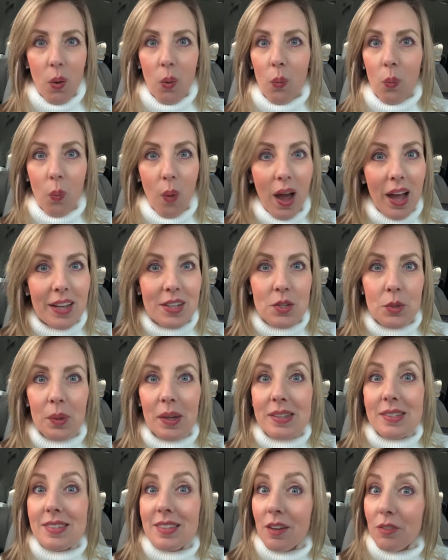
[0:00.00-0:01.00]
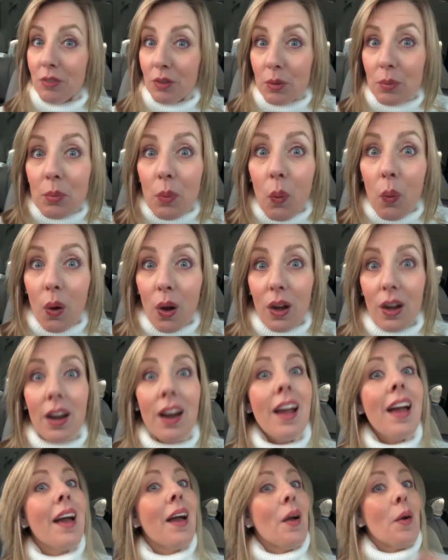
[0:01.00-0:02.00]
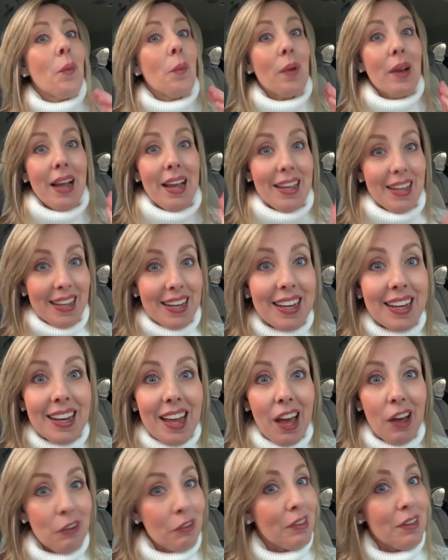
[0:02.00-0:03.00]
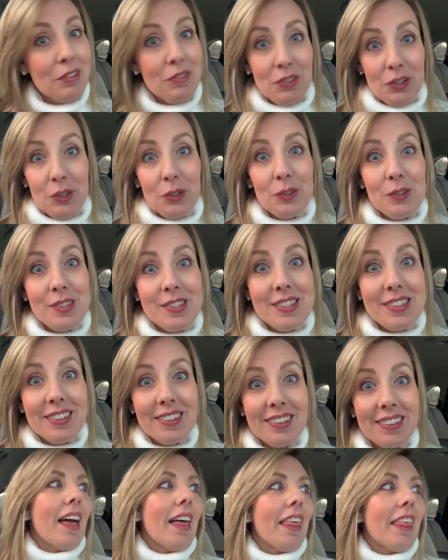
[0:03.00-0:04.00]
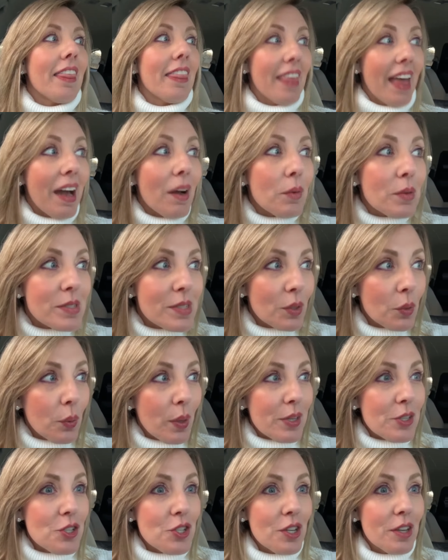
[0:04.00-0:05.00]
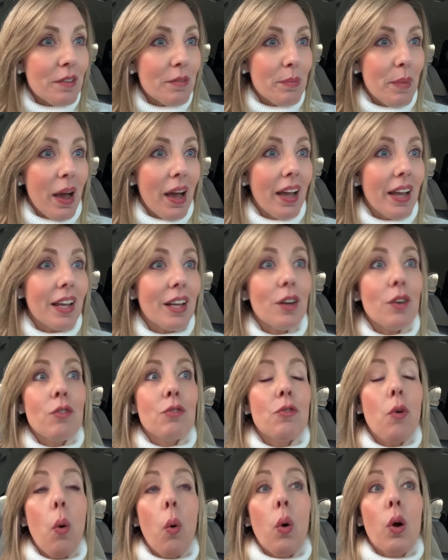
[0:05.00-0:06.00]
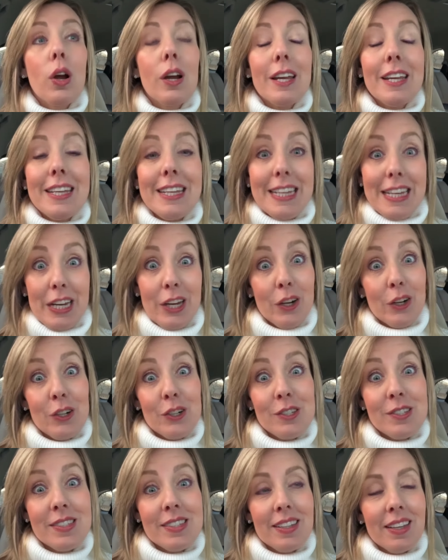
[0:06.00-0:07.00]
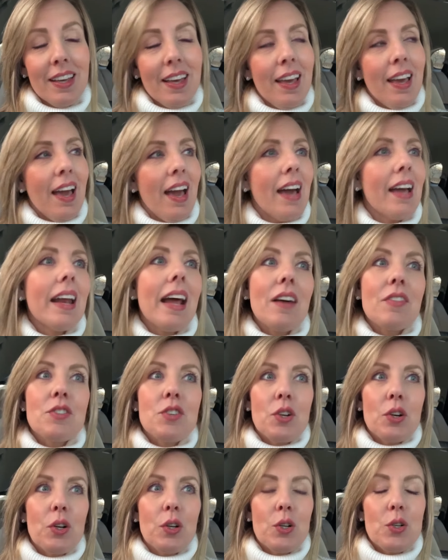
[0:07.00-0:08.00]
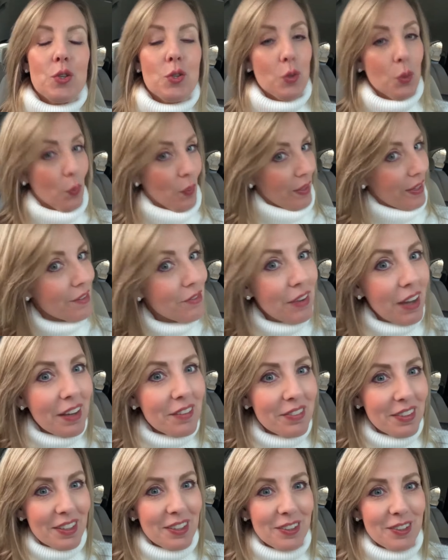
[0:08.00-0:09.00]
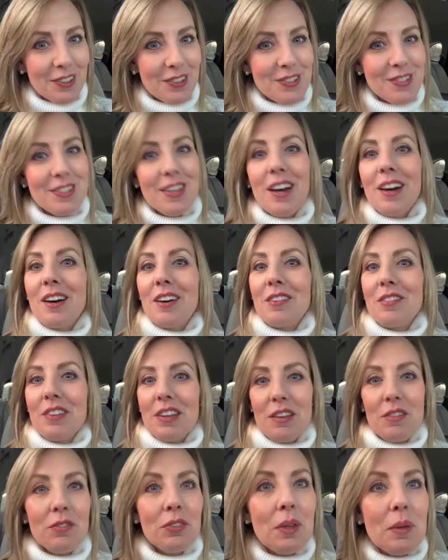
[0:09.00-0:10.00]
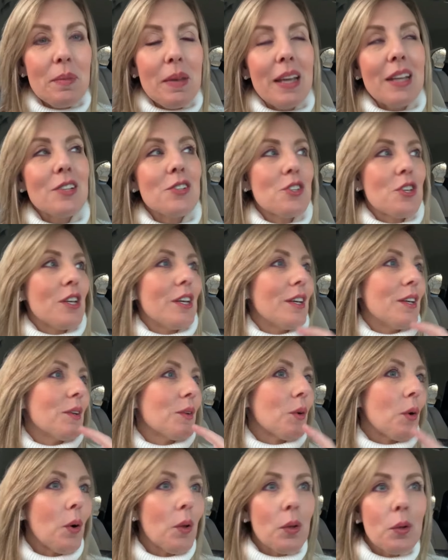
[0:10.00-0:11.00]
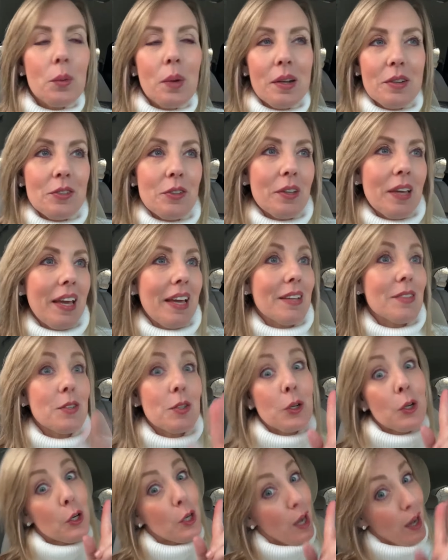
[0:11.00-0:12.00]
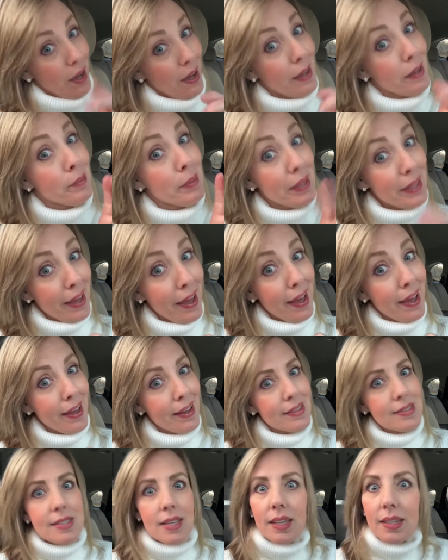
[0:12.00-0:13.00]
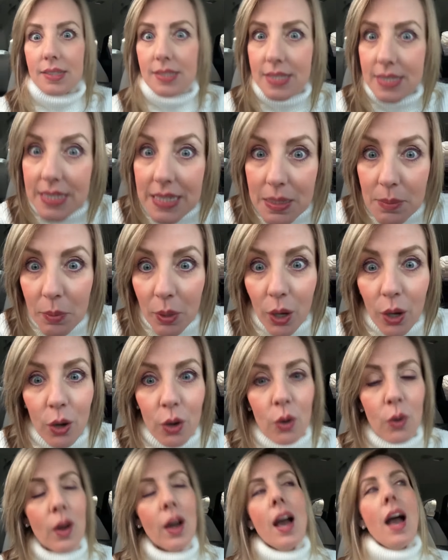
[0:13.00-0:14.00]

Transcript: Why do I suffer more when I eat healthy foods? That was a question of mine for years. And after 25 years of inflammation, colorectal cancer, IBS, and SIBO,